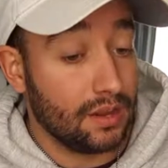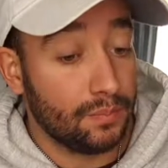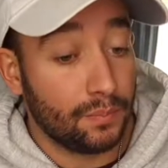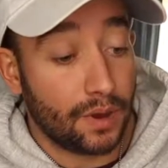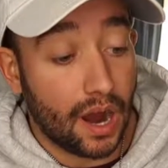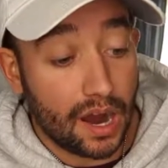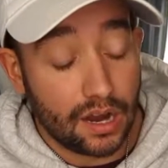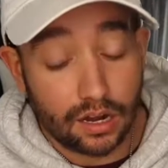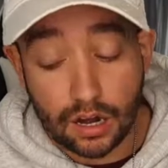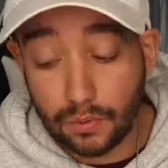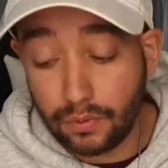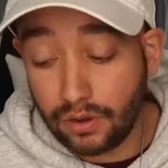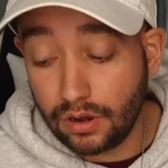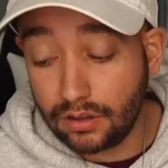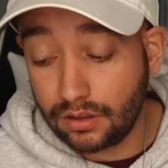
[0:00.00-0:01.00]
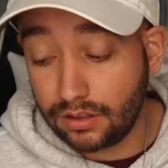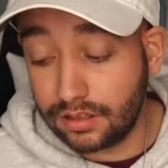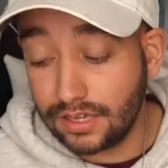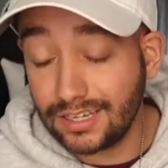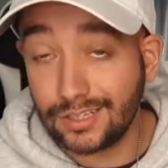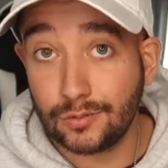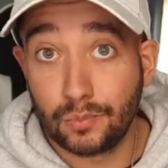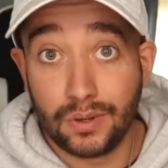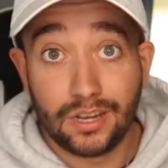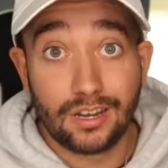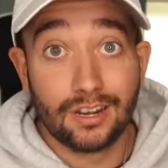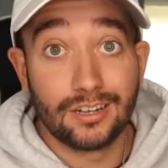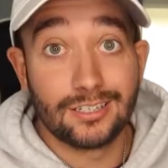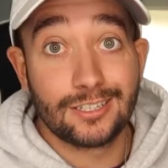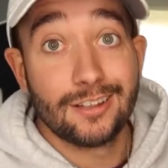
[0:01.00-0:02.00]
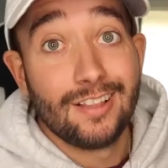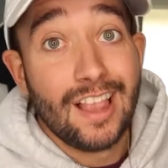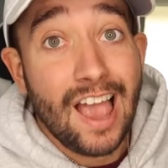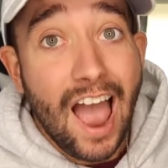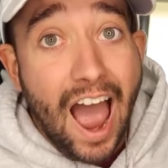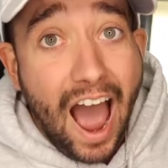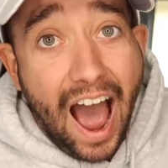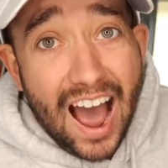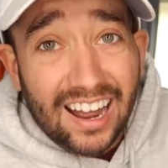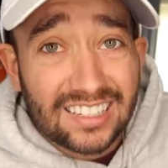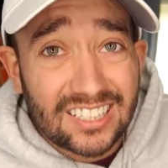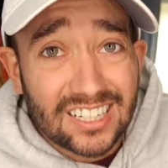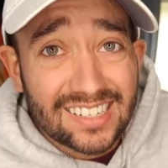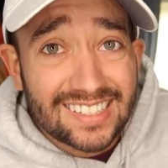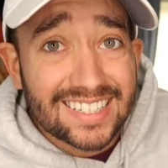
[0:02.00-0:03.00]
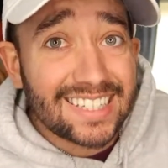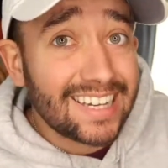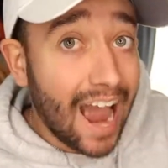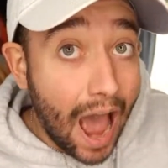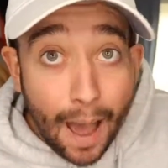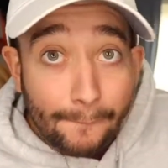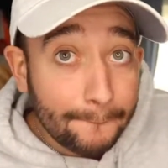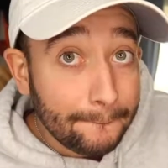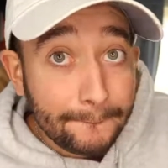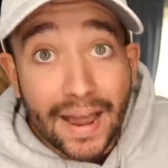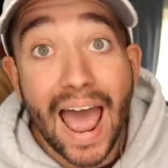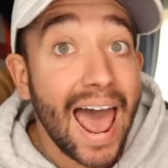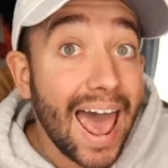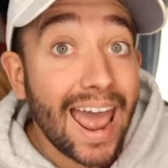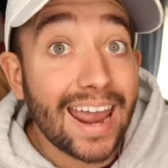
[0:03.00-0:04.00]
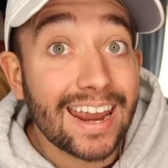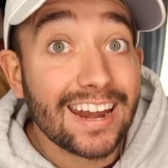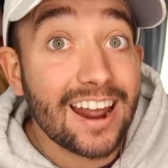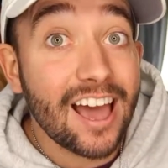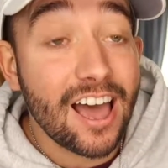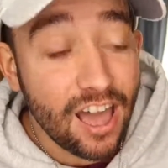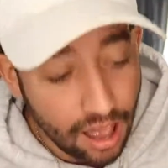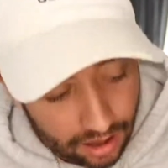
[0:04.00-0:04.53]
and buy a couple other things, because I just got paid.